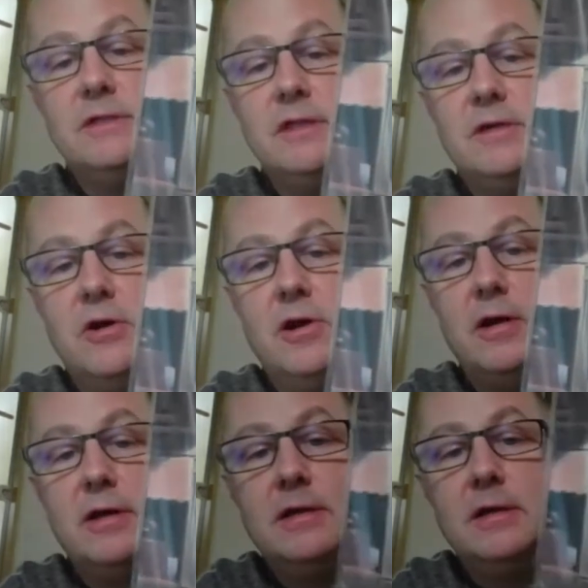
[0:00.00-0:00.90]
in the
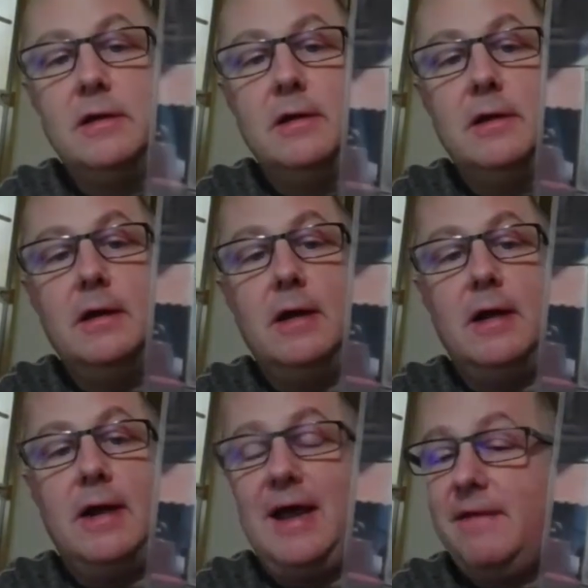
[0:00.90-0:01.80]
Dark.
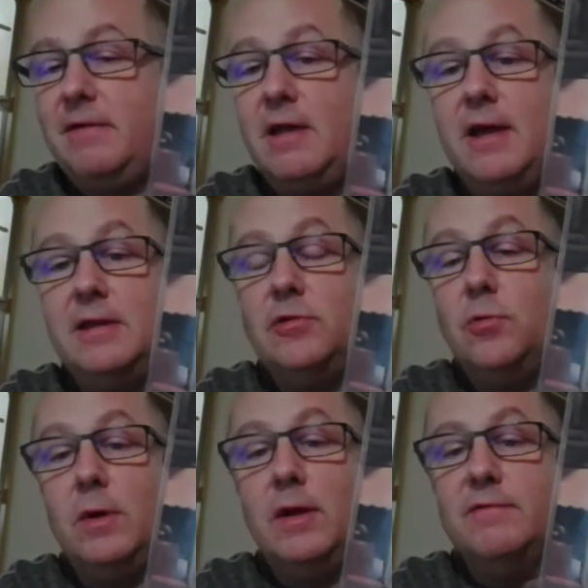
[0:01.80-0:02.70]
I have a lot of new
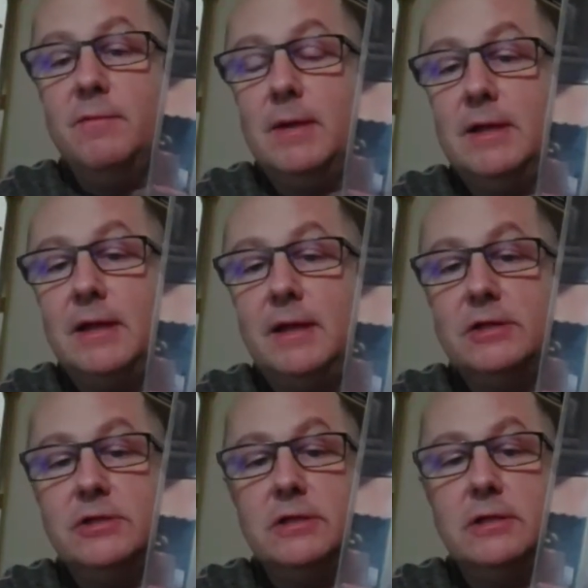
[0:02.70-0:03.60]
wave in my
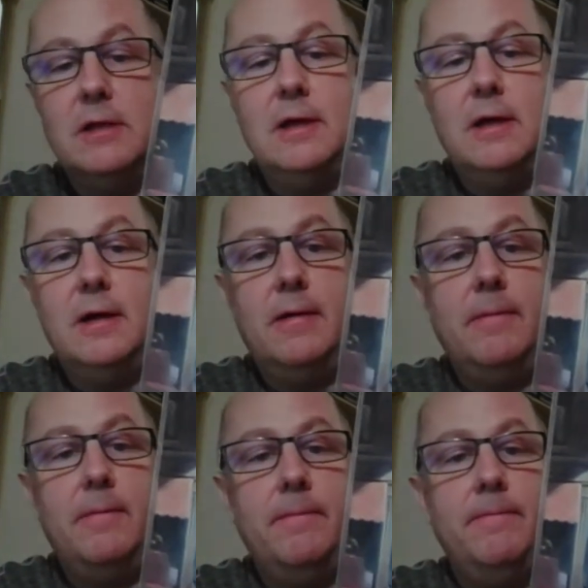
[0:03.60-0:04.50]
collection.
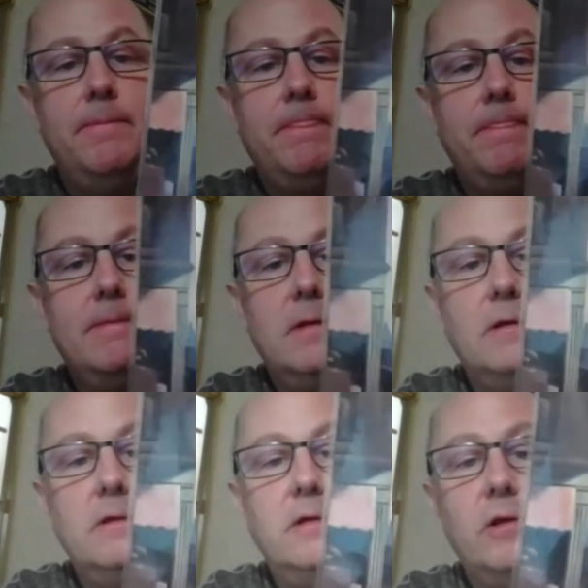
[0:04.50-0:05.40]

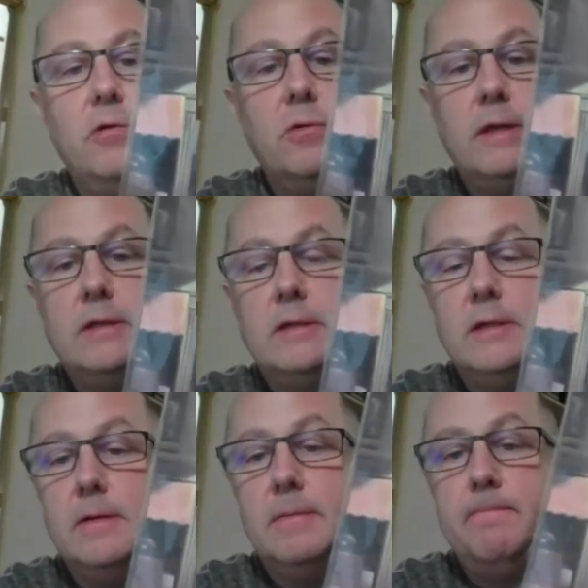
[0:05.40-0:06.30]
Like
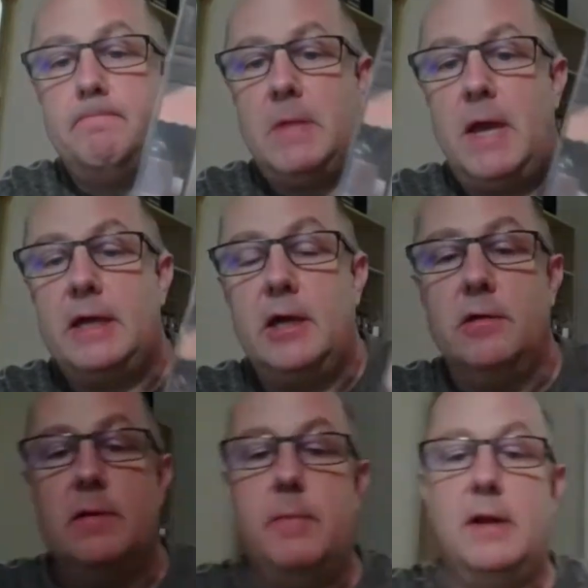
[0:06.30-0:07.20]
Echo
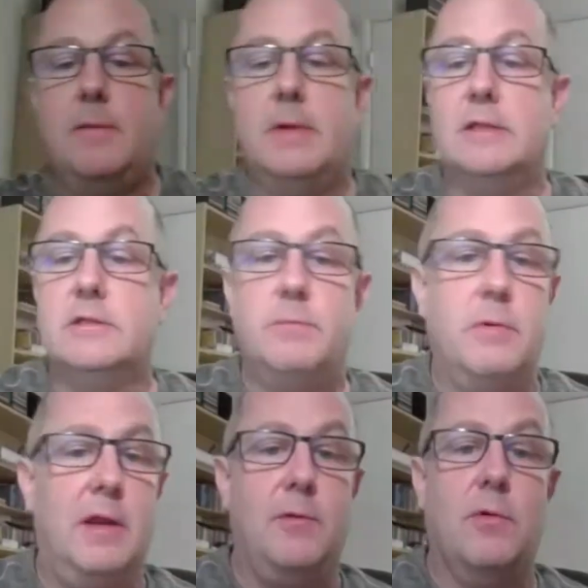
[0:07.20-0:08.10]
and the Bunnymen's,
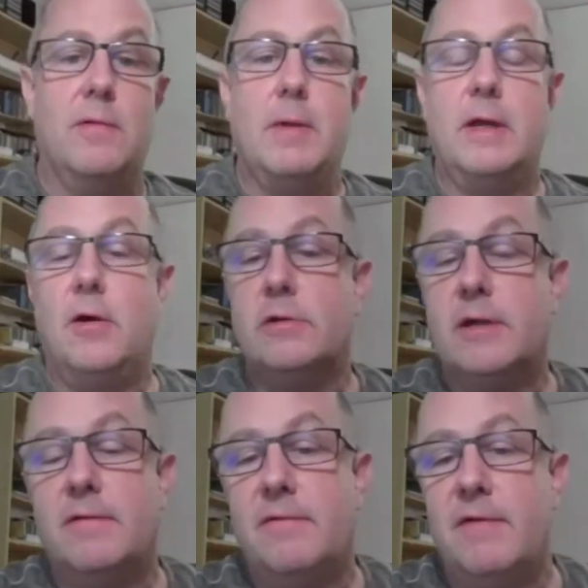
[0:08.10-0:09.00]
probably one of my
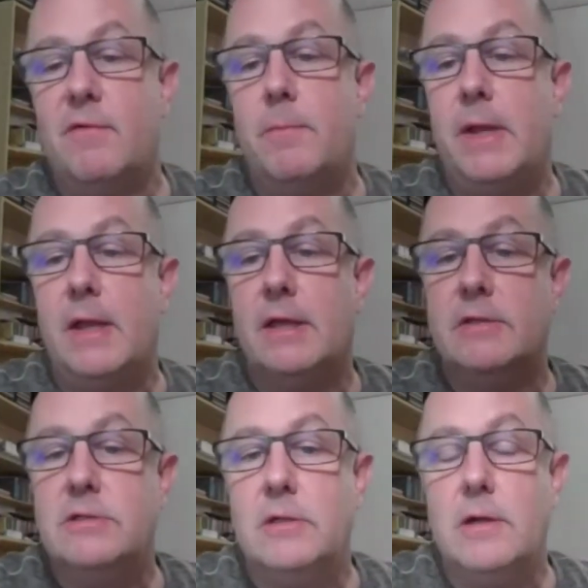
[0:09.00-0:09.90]
all-time favorite
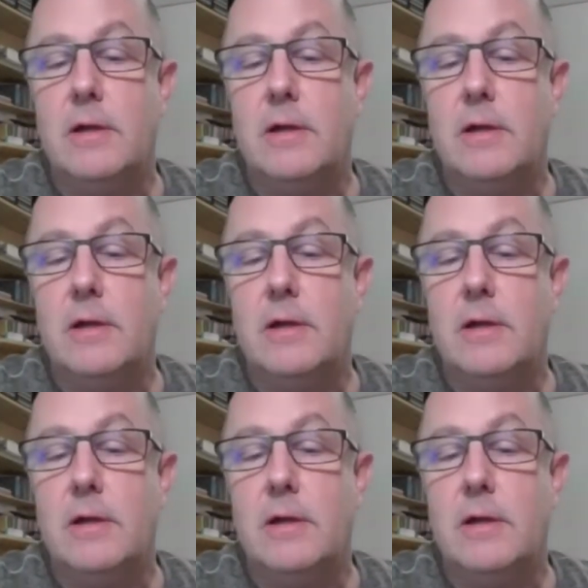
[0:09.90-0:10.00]
bands.